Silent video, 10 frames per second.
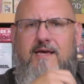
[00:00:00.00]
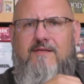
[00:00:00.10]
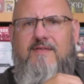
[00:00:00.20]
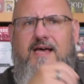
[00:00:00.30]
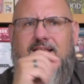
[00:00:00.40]

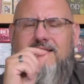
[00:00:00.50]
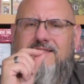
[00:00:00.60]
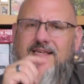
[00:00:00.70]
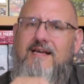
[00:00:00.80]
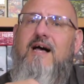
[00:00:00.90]
And that is
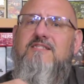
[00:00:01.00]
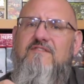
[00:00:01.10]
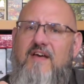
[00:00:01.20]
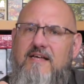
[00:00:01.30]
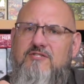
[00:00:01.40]
the Gods
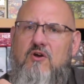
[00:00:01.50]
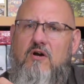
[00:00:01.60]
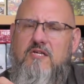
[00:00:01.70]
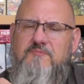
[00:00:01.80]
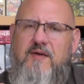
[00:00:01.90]
of
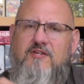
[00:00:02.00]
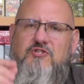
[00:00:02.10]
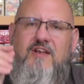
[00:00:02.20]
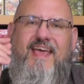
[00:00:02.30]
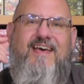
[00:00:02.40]
Asgard
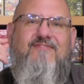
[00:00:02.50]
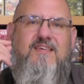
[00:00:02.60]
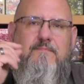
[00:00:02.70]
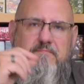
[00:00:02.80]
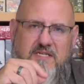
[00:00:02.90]
expansion and
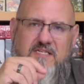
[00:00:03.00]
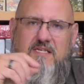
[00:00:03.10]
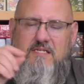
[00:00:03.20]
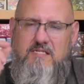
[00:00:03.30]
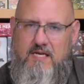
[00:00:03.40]
the
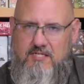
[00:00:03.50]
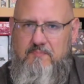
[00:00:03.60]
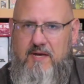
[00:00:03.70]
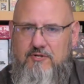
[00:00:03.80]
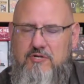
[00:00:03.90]
Mystics
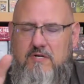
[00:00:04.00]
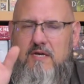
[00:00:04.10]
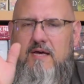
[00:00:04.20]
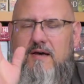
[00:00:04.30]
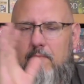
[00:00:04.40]
expansion.
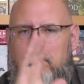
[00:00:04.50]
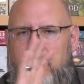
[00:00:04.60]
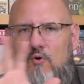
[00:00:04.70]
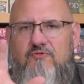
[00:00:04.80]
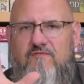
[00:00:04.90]

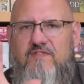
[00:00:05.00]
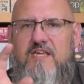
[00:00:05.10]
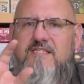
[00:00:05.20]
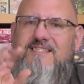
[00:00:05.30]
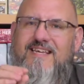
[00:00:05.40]
Both of
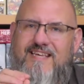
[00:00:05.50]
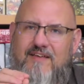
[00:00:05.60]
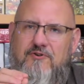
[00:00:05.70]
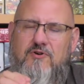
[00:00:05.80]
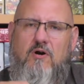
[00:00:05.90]
these
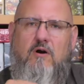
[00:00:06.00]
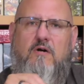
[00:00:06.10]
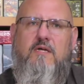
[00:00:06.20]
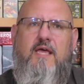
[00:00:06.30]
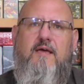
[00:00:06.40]
together are
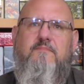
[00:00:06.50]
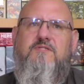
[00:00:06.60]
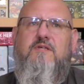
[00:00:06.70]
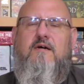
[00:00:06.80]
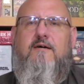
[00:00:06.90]

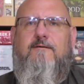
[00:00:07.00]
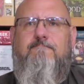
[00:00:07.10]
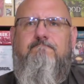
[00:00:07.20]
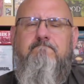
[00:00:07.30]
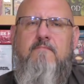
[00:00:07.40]
games,
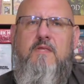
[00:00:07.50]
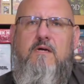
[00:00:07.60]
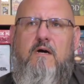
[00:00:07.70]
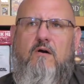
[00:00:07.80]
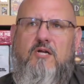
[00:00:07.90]

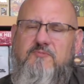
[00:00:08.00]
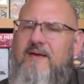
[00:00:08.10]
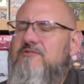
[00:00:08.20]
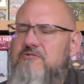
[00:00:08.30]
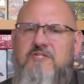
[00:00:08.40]
are
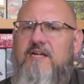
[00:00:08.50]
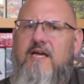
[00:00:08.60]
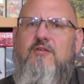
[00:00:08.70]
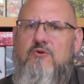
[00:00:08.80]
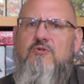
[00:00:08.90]
expansions that I
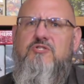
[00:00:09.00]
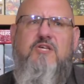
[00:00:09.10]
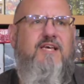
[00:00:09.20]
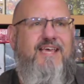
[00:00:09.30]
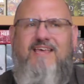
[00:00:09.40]
use
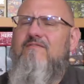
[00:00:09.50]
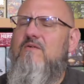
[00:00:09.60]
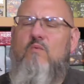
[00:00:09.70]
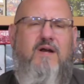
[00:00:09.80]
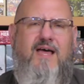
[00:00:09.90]

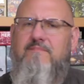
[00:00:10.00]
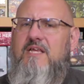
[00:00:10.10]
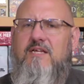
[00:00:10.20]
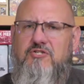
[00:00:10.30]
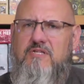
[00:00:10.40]
even when I'm
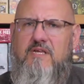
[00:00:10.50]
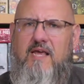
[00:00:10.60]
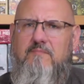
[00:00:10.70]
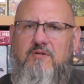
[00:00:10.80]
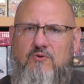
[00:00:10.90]
teaching the
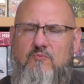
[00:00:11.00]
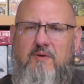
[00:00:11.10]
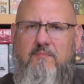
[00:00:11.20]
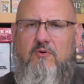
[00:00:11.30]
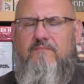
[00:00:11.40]
game to new
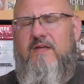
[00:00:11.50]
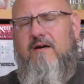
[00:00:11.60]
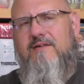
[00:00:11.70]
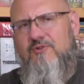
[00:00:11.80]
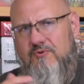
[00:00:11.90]
people. Now,
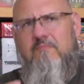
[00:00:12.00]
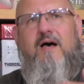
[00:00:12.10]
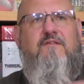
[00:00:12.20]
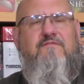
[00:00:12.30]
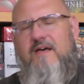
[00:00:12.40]
I do
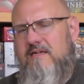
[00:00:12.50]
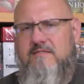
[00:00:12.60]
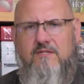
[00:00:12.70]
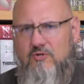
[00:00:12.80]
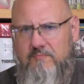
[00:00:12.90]
modify it a
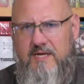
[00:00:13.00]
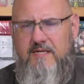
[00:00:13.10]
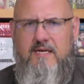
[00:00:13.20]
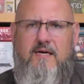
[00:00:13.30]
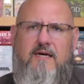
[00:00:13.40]
little
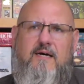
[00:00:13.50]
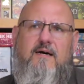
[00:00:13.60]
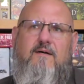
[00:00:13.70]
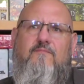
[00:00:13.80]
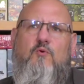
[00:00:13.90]
bit.
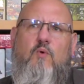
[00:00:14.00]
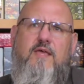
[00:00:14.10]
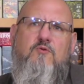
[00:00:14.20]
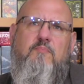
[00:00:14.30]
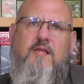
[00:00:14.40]
The way
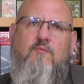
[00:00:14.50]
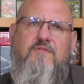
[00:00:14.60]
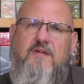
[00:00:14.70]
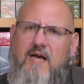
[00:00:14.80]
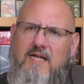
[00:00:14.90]
you play with
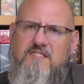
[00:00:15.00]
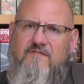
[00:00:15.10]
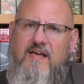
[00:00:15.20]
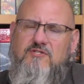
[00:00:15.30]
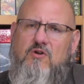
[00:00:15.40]
the Gods of
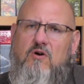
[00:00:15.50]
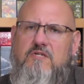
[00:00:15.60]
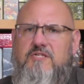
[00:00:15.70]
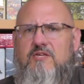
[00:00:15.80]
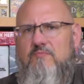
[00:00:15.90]
Asgard
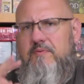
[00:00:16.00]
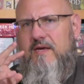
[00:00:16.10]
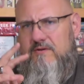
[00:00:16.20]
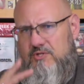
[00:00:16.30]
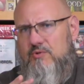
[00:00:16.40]
is that you
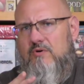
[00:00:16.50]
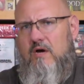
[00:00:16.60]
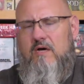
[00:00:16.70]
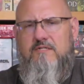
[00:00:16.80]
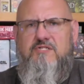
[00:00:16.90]
pick 2
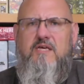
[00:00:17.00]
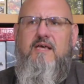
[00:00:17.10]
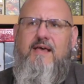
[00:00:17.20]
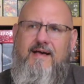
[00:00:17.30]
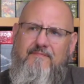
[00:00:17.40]
gods,
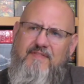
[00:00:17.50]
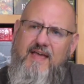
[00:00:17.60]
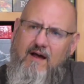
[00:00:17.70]
and they